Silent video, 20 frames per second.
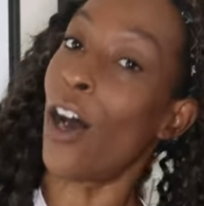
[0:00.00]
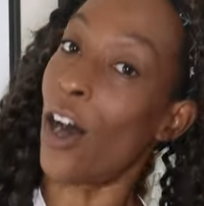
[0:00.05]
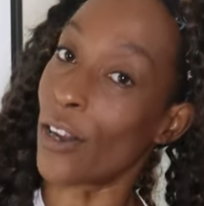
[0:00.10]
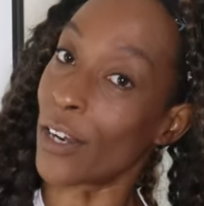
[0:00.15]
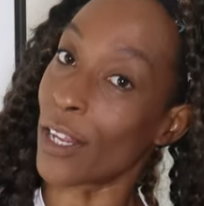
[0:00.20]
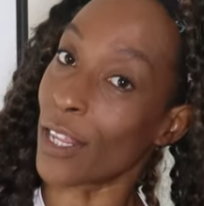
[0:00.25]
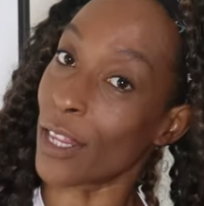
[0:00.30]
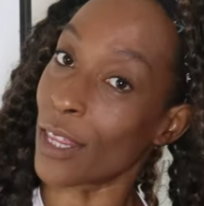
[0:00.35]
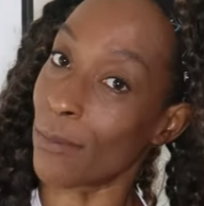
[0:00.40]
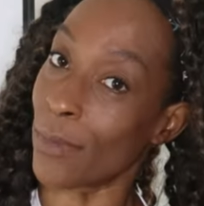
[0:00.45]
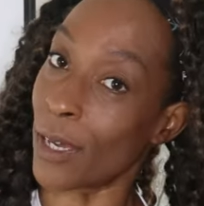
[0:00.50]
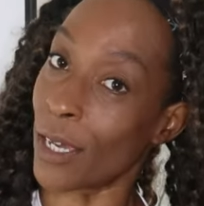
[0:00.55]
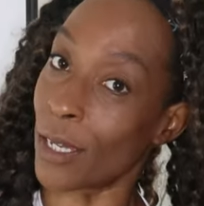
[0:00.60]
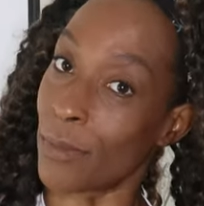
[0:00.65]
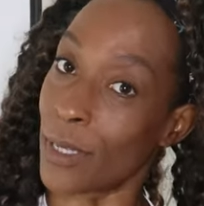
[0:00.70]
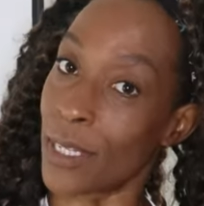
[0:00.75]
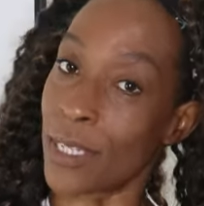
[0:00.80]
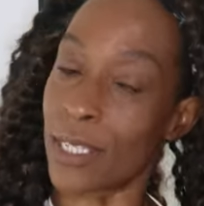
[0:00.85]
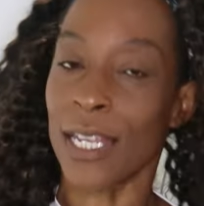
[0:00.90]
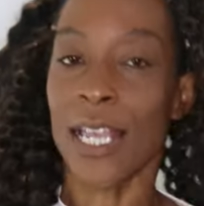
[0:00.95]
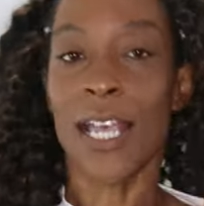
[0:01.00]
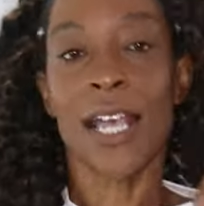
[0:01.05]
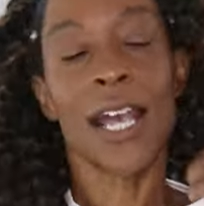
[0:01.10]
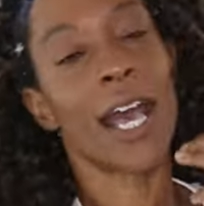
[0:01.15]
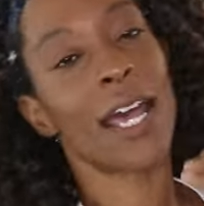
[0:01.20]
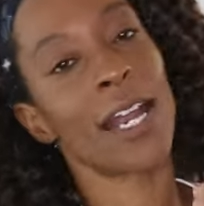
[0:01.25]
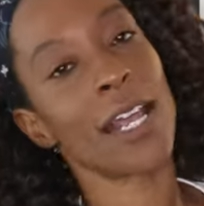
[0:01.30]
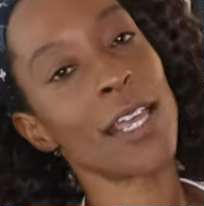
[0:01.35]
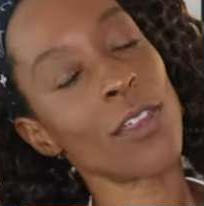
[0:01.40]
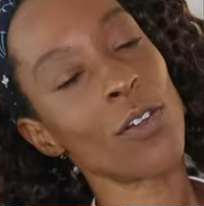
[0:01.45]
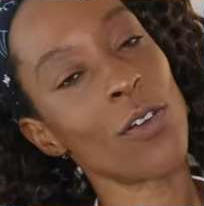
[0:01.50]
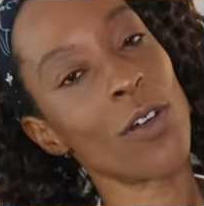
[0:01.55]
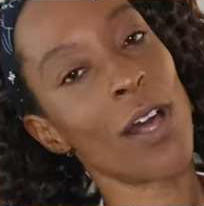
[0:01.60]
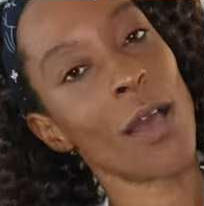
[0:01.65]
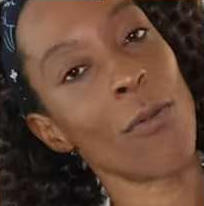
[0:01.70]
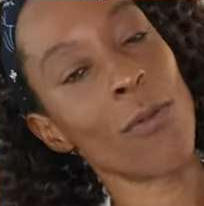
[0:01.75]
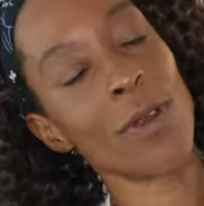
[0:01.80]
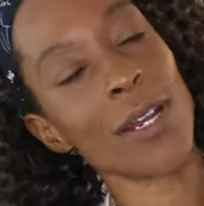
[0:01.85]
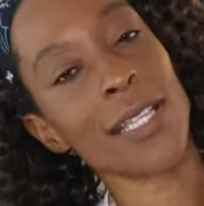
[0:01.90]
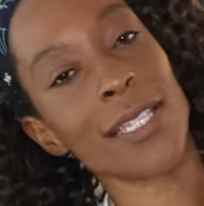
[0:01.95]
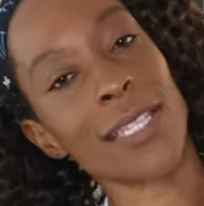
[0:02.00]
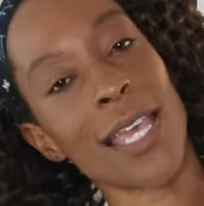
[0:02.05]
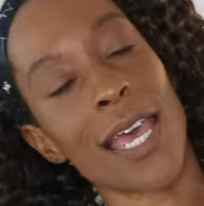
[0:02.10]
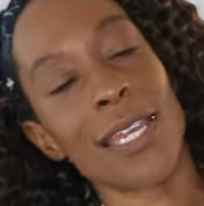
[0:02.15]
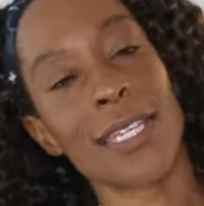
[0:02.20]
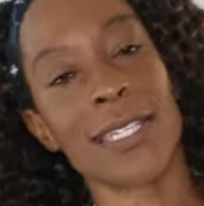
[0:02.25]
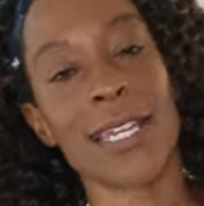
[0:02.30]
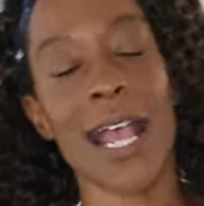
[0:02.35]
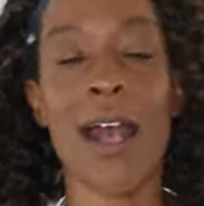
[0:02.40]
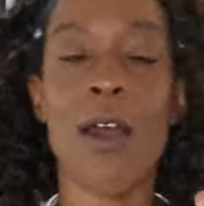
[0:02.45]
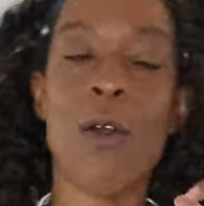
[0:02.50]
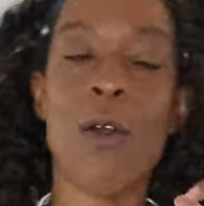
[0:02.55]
on at the moment. And I thought, I wanna test it,